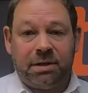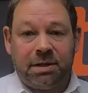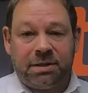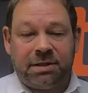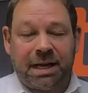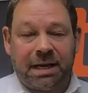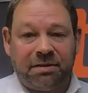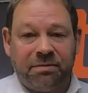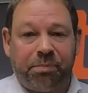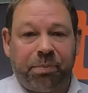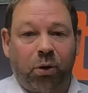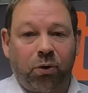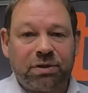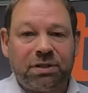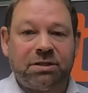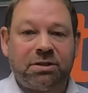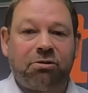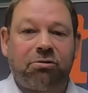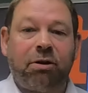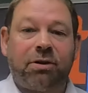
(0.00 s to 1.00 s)
set of
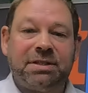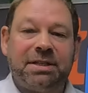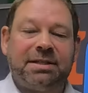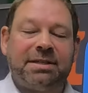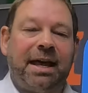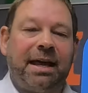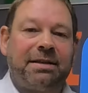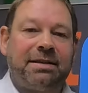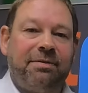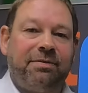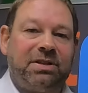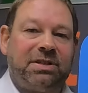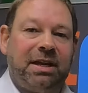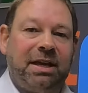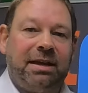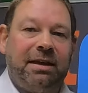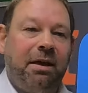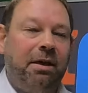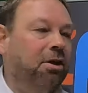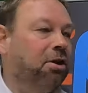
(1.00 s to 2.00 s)
boxes across is the
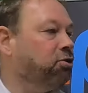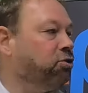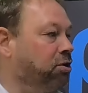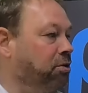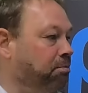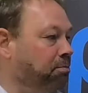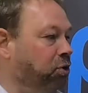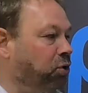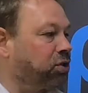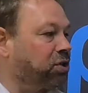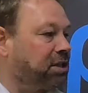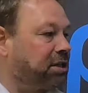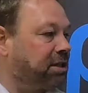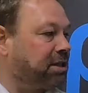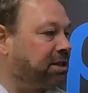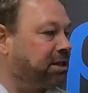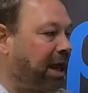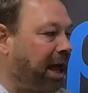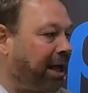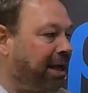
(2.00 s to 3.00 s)
activity, you must
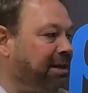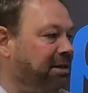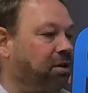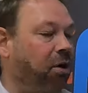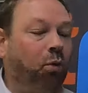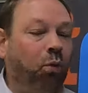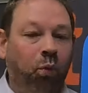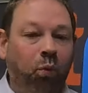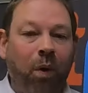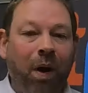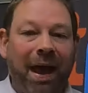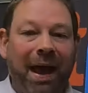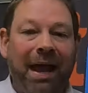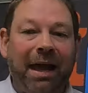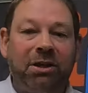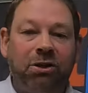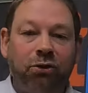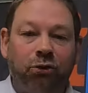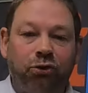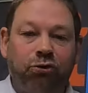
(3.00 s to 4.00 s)
state
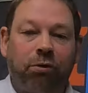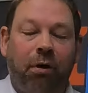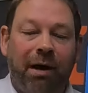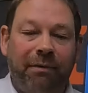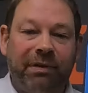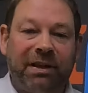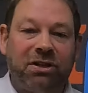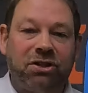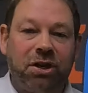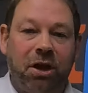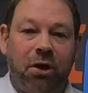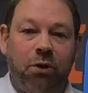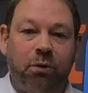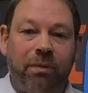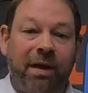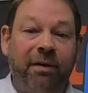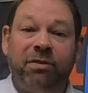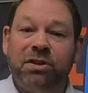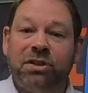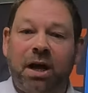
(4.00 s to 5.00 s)
where you're driving
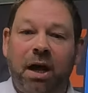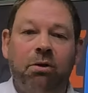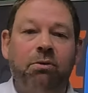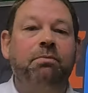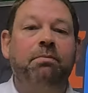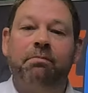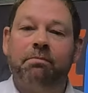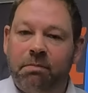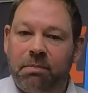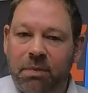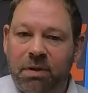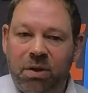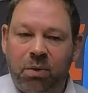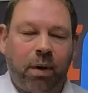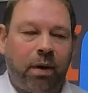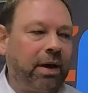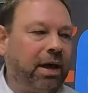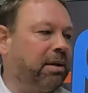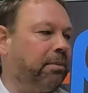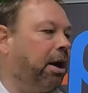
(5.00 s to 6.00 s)
to. If you don't, you
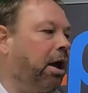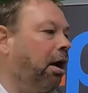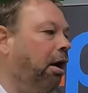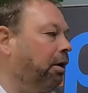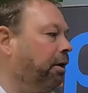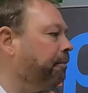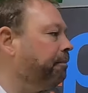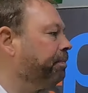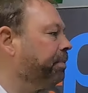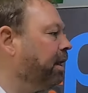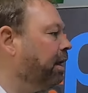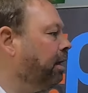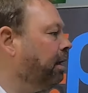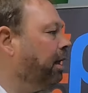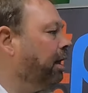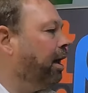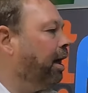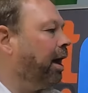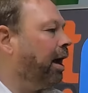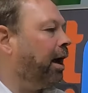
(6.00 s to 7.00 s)
won't get a mark.
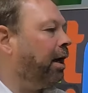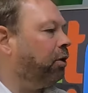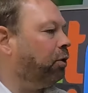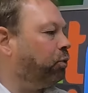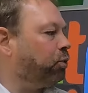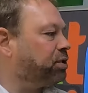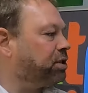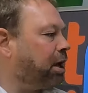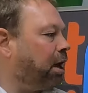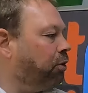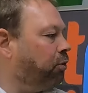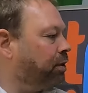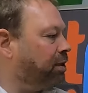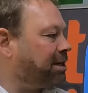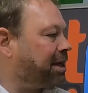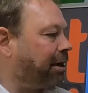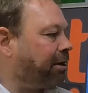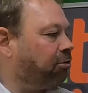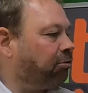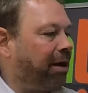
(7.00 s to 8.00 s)
And also,
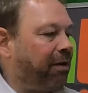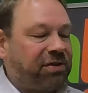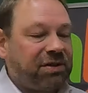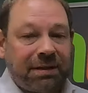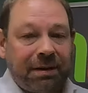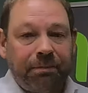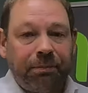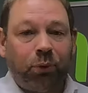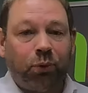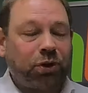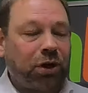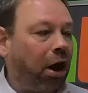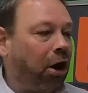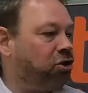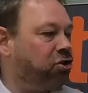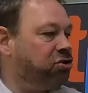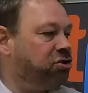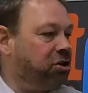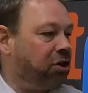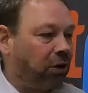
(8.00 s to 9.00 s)
tachograph symbols are
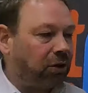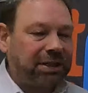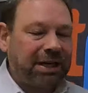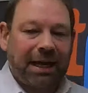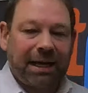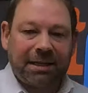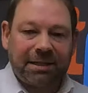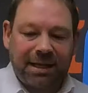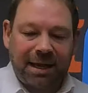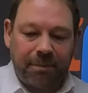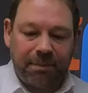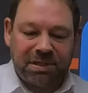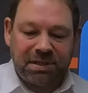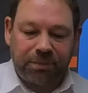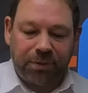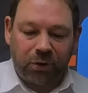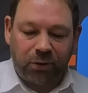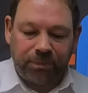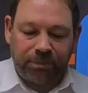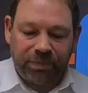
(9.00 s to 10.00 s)
not
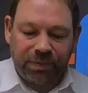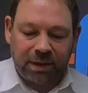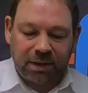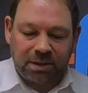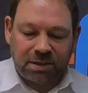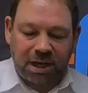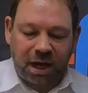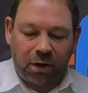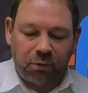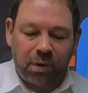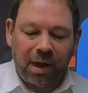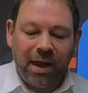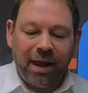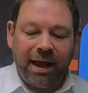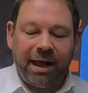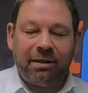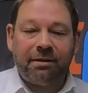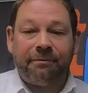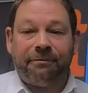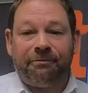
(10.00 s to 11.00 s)
acceptable. So,
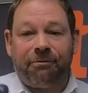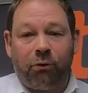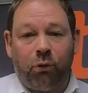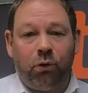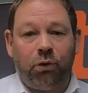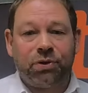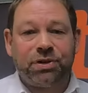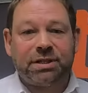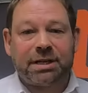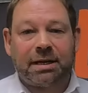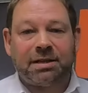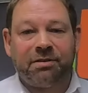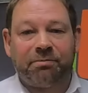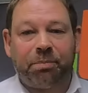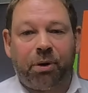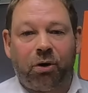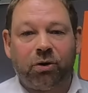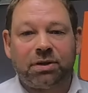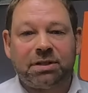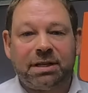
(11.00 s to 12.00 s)
in the fourth set of
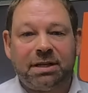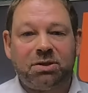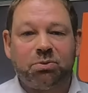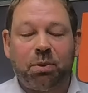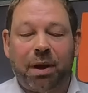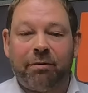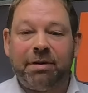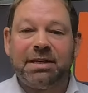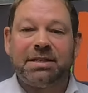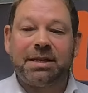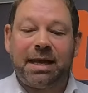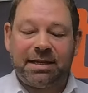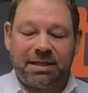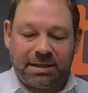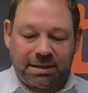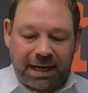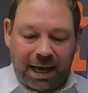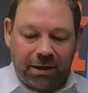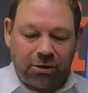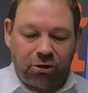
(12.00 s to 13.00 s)
boxes where it
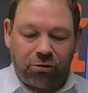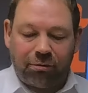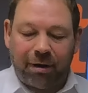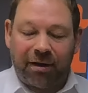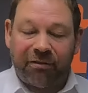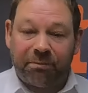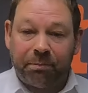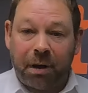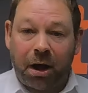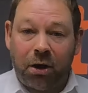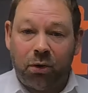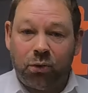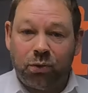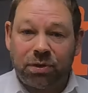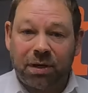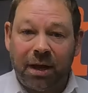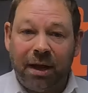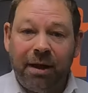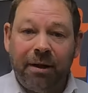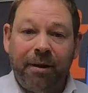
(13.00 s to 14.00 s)
says tachograph mode,